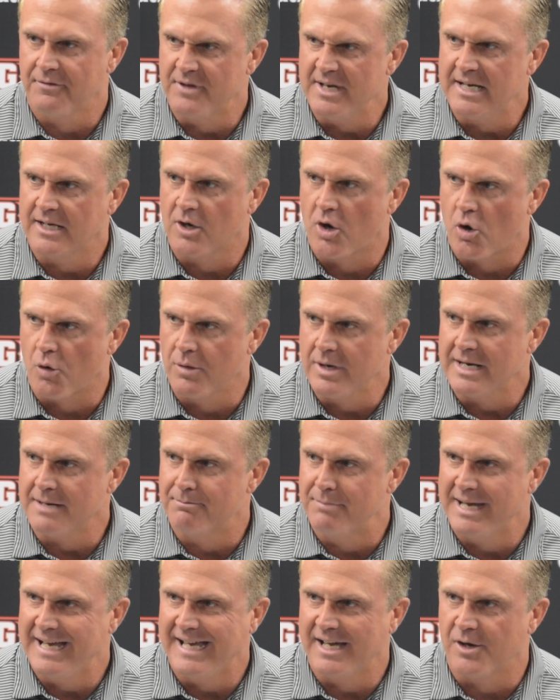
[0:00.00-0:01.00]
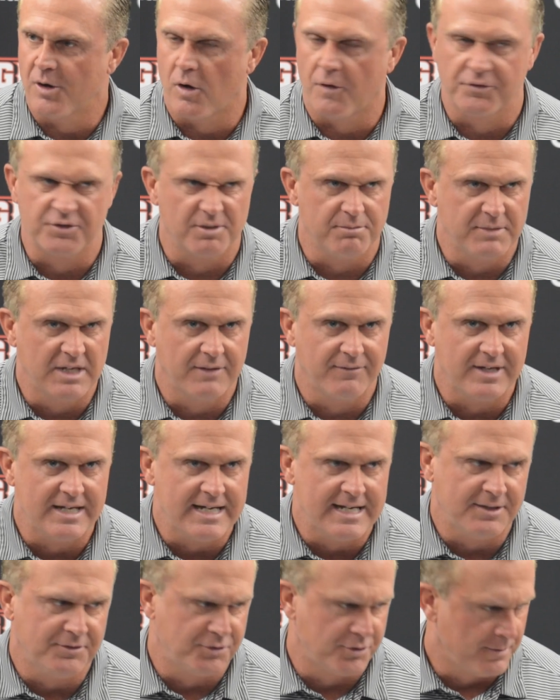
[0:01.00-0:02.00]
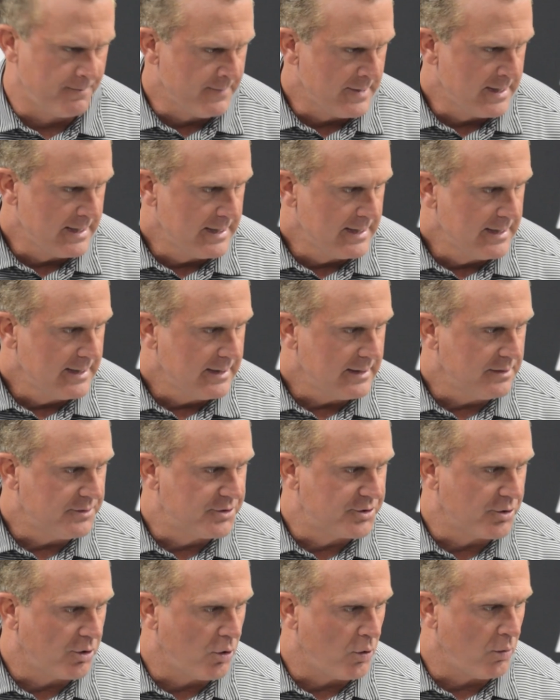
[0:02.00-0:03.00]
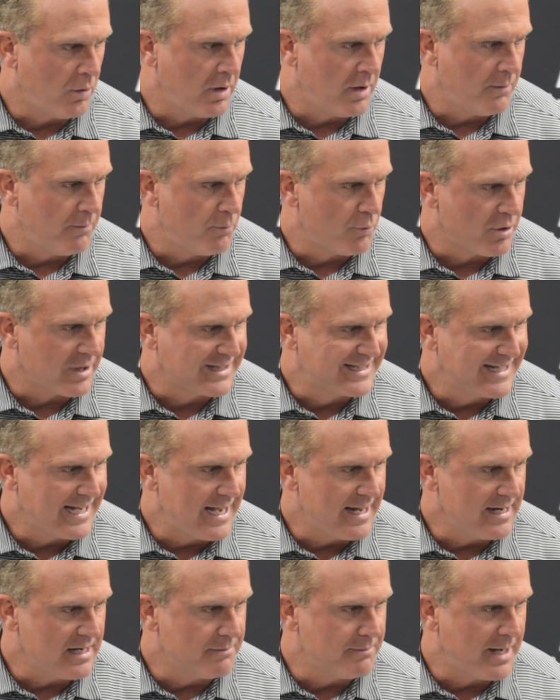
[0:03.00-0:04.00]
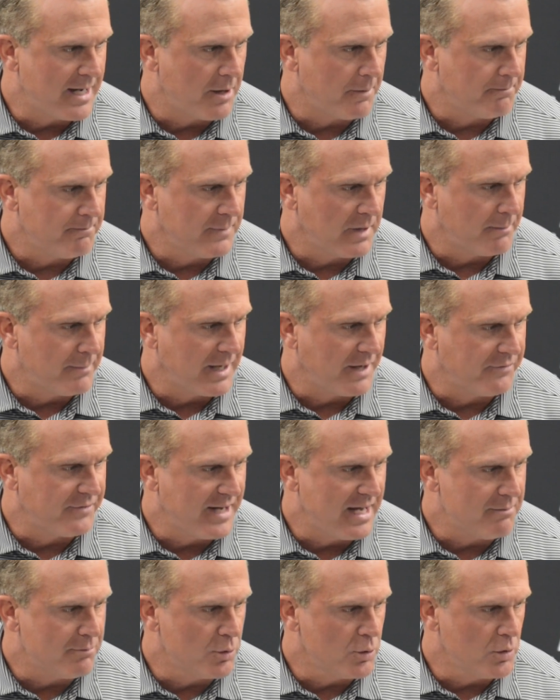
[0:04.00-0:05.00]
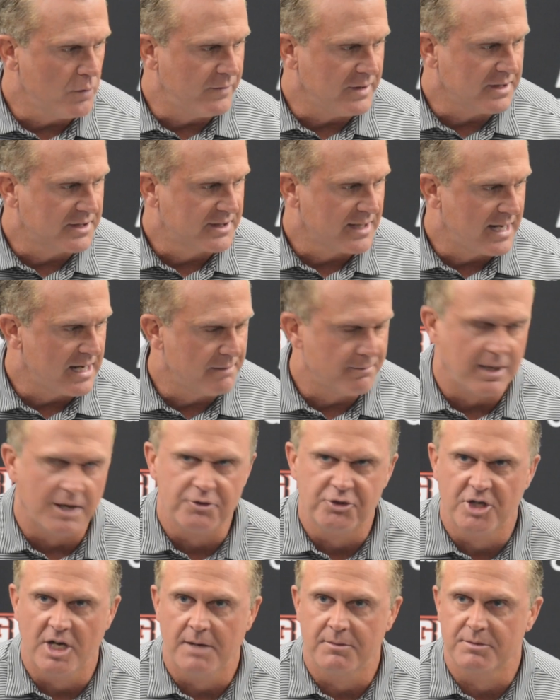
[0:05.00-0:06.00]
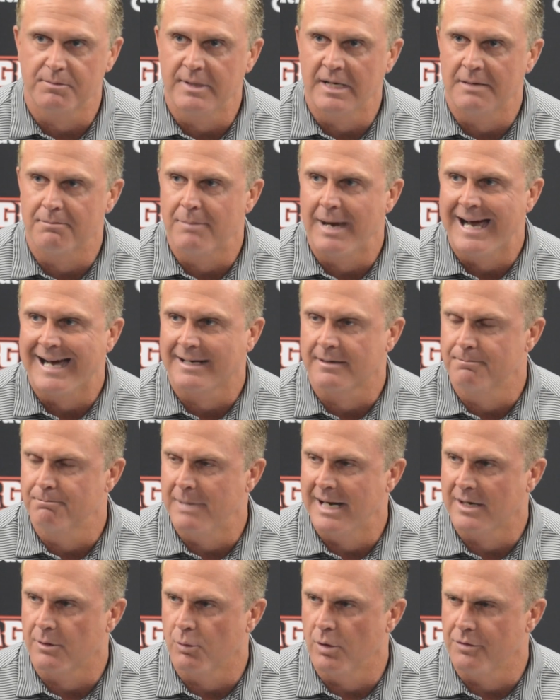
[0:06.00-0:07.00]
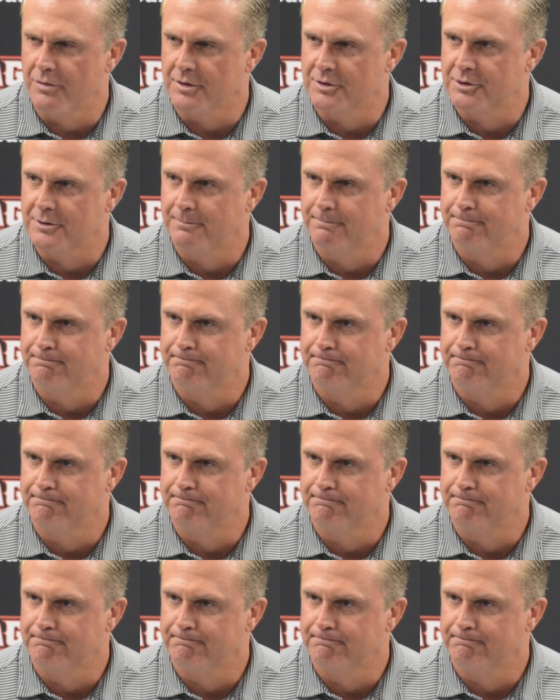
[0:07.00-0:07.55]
already paying off some dividends. And so we're excited about that move, excited about James being back with us.